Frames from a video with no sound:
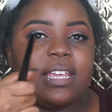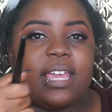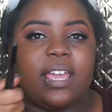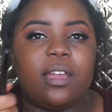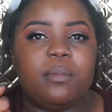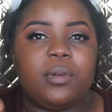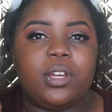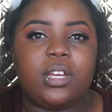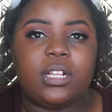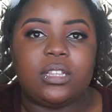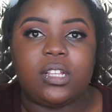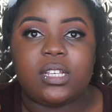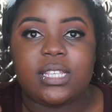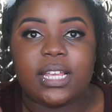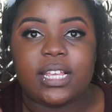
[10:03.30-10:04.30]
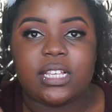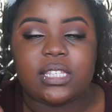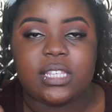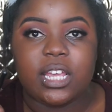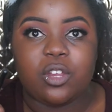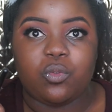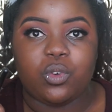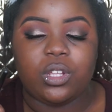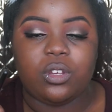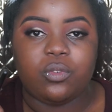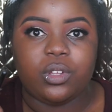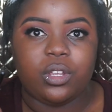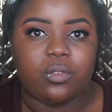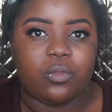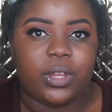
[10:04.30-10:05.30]
camera it looks like it's like
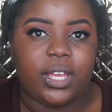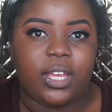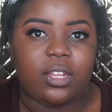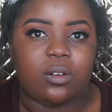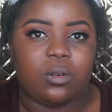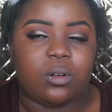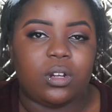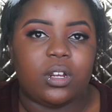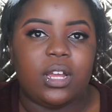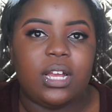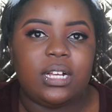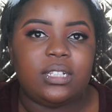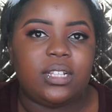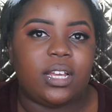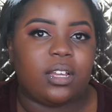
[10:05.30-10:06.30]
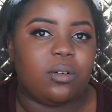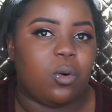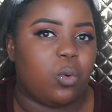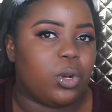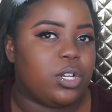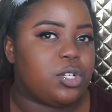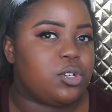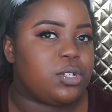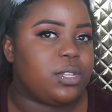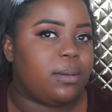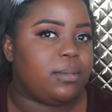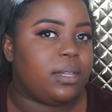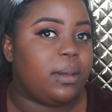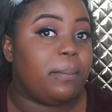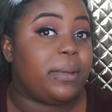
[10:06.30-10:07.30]
really red or like orange or
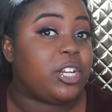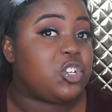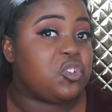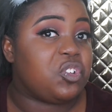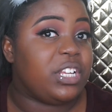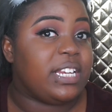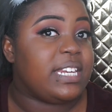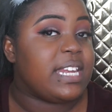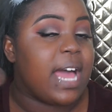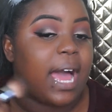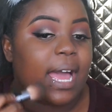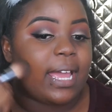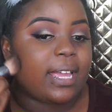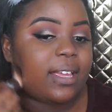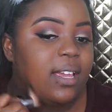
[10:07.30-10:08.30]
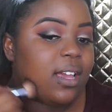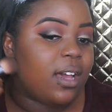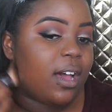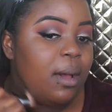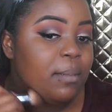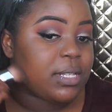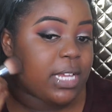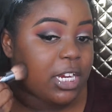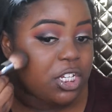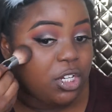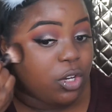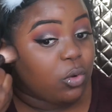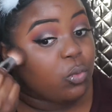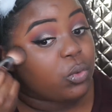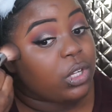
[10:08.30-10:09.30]
something, but it's really not. It's actually
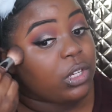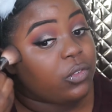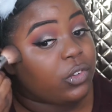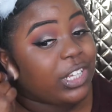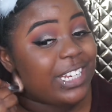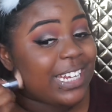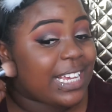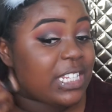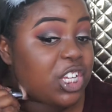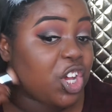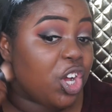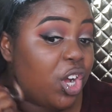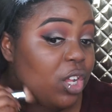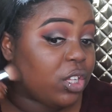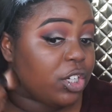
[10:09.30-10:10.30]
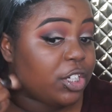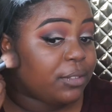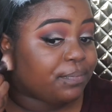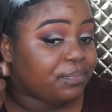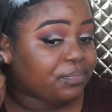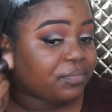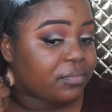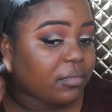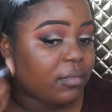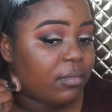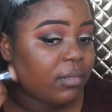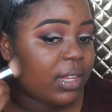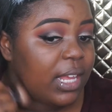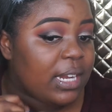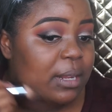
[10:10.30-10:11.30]
a really nice color,
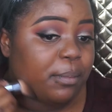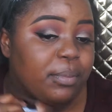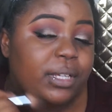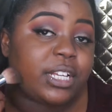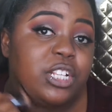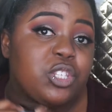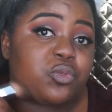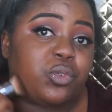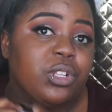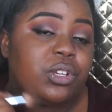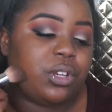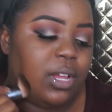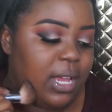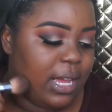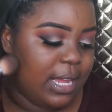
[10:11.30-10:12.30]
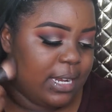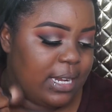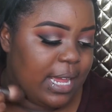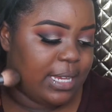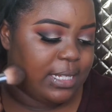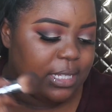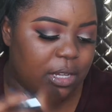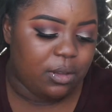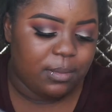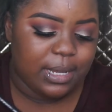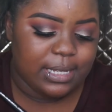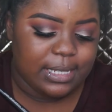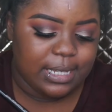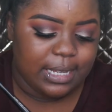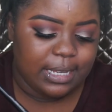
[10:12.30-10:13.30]
and it blends really nicely on
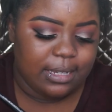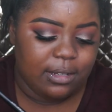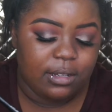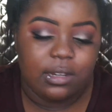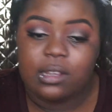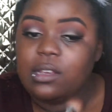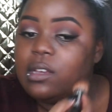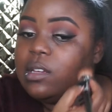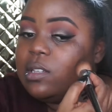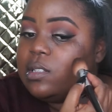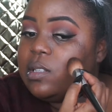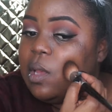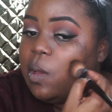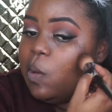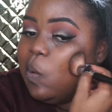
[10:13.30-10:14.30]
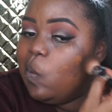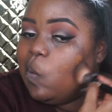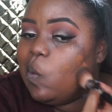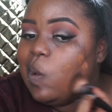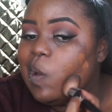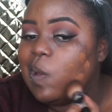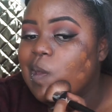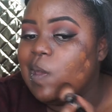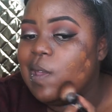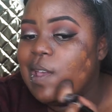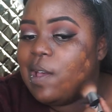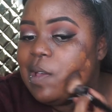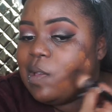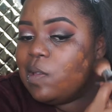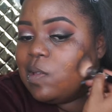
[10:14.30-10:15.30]
my skin. So
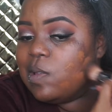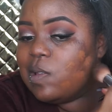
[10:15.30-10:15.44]
yeah,